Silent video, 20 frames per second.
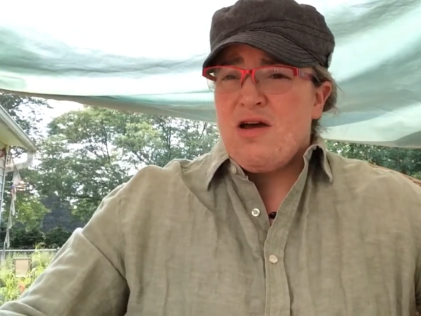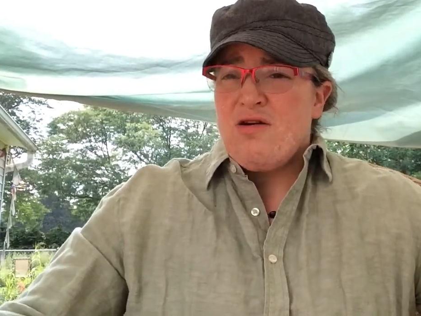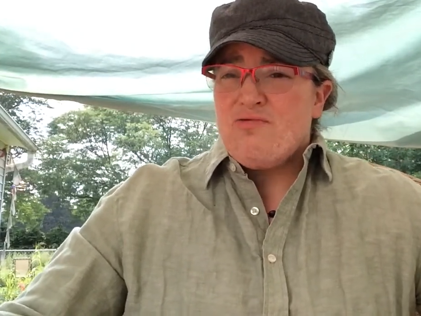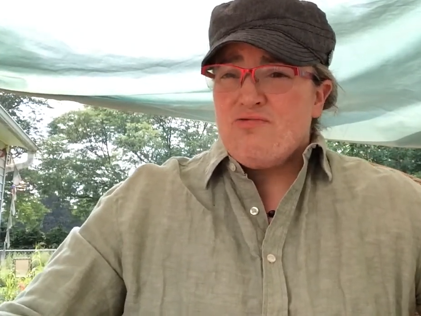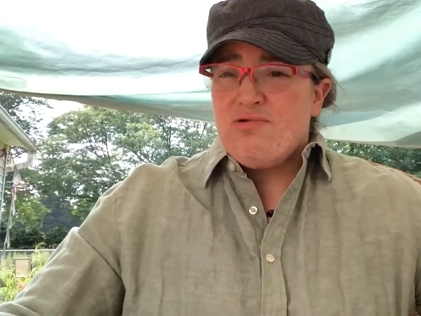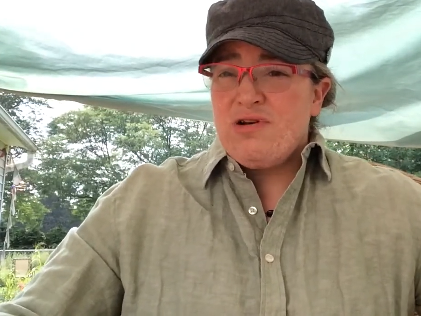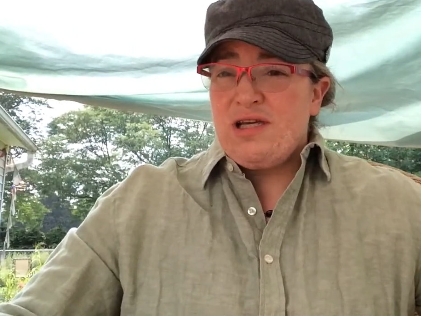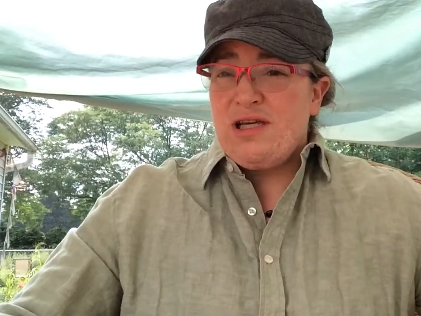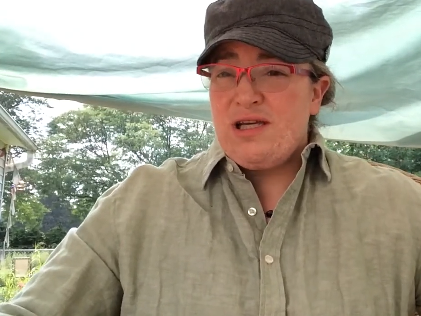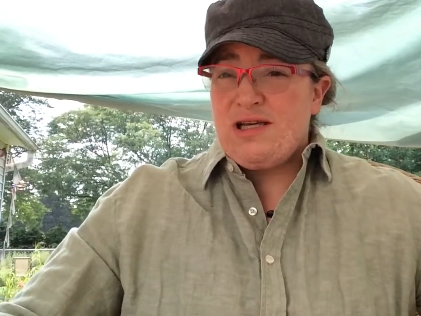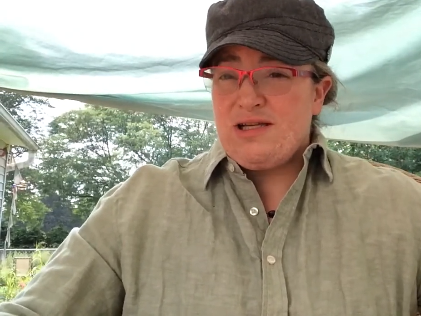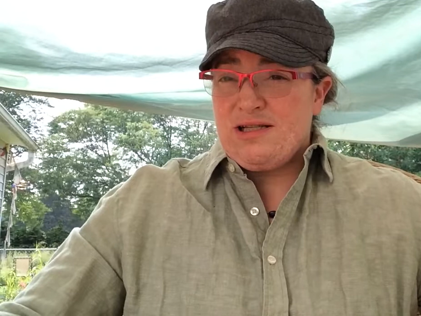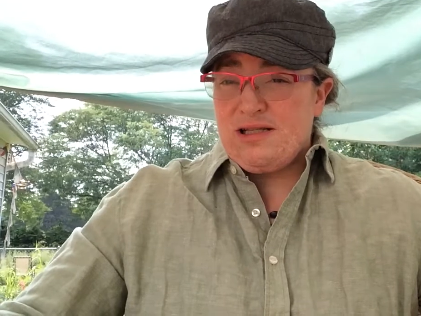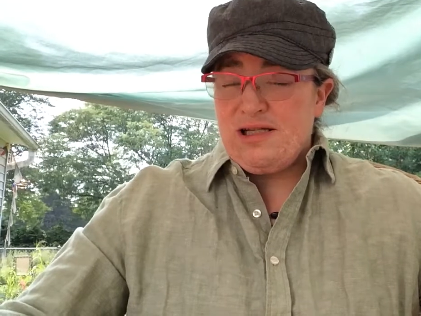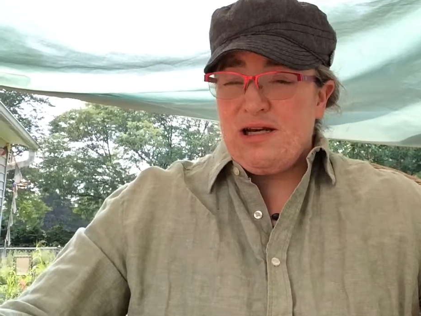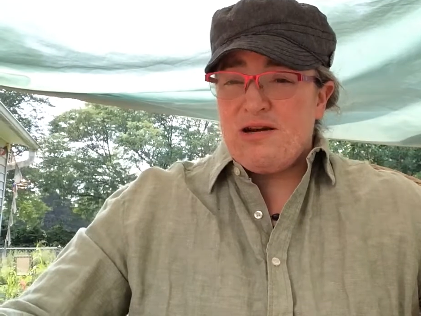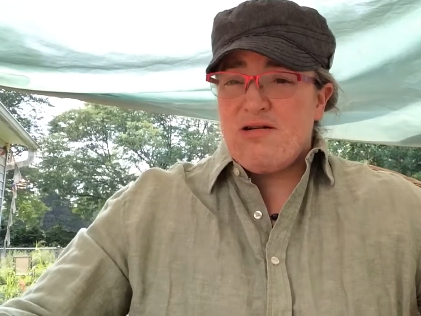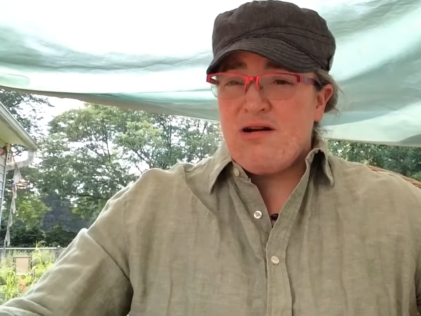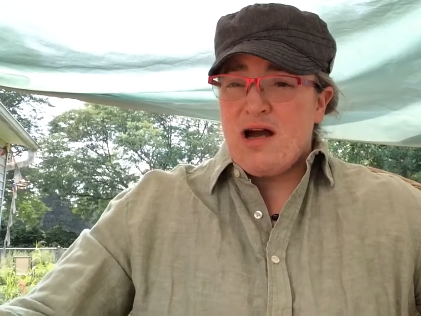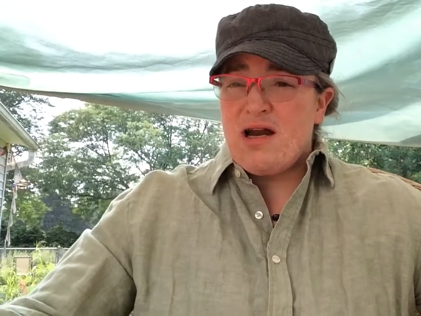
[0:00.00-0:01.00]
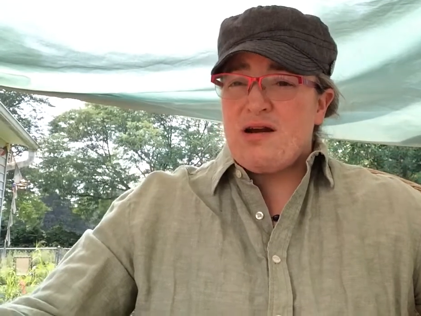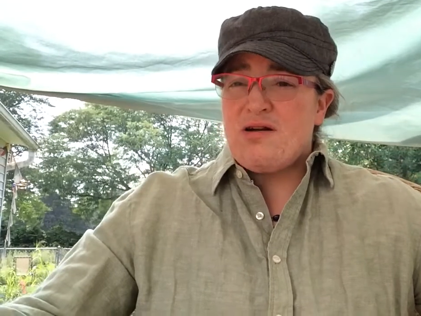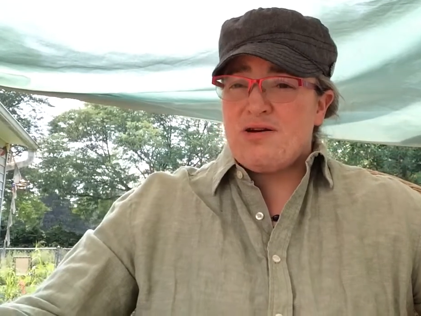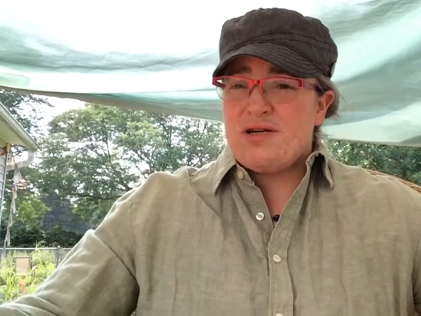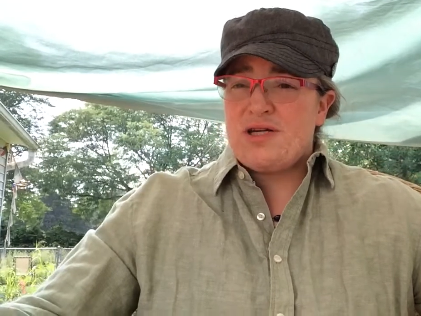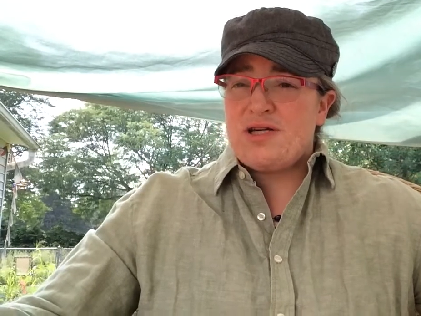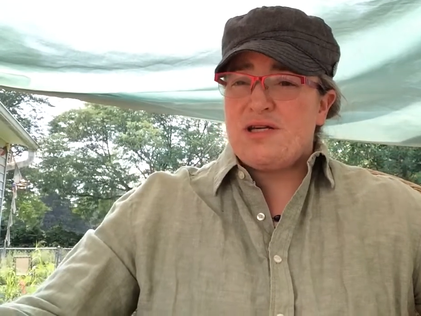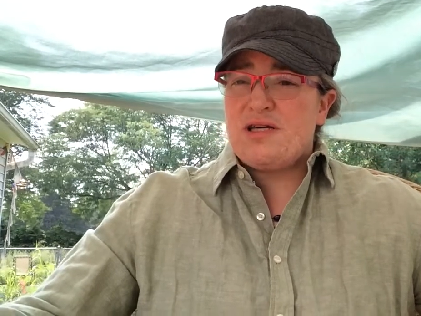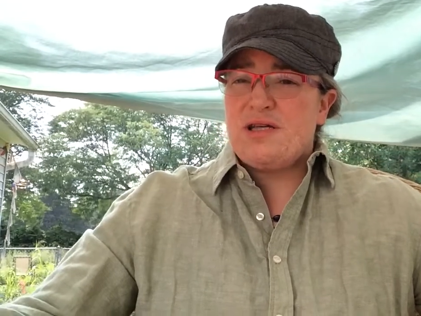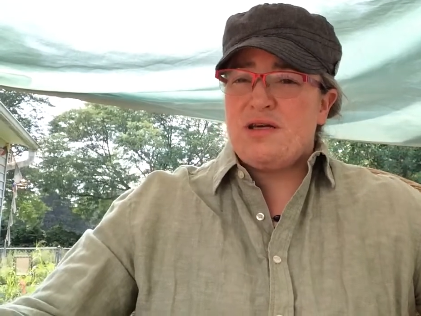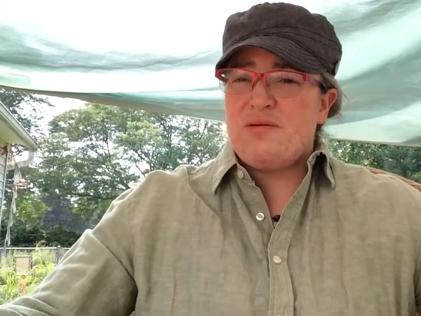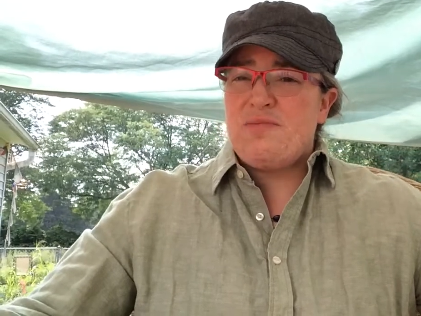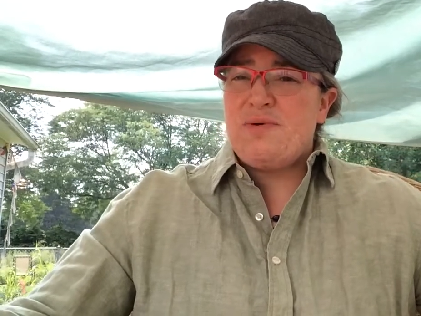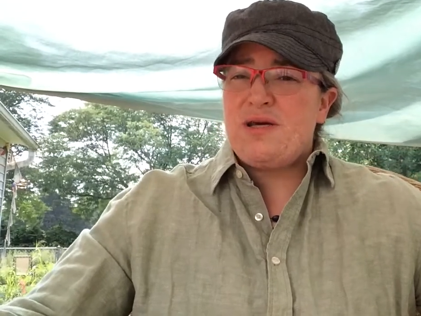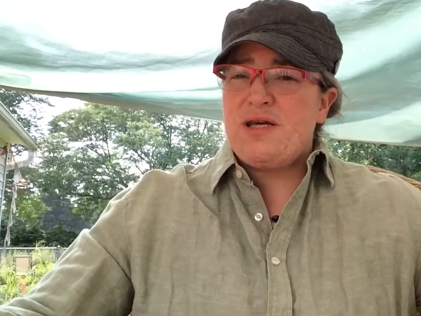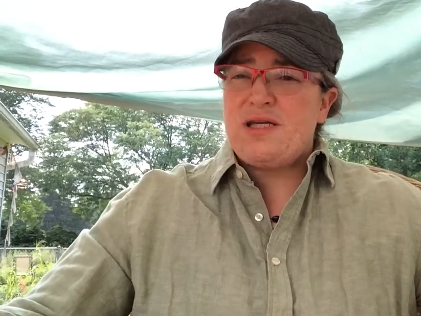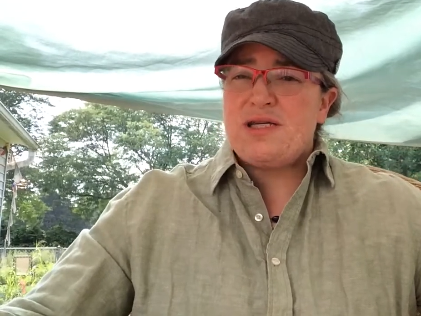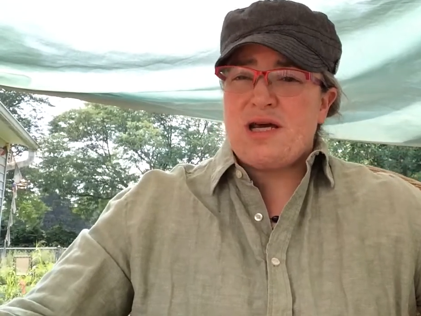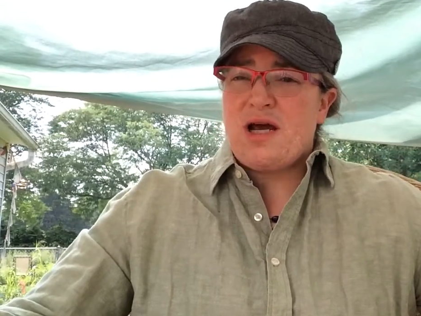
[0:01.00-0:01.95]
really clear on our syllabus.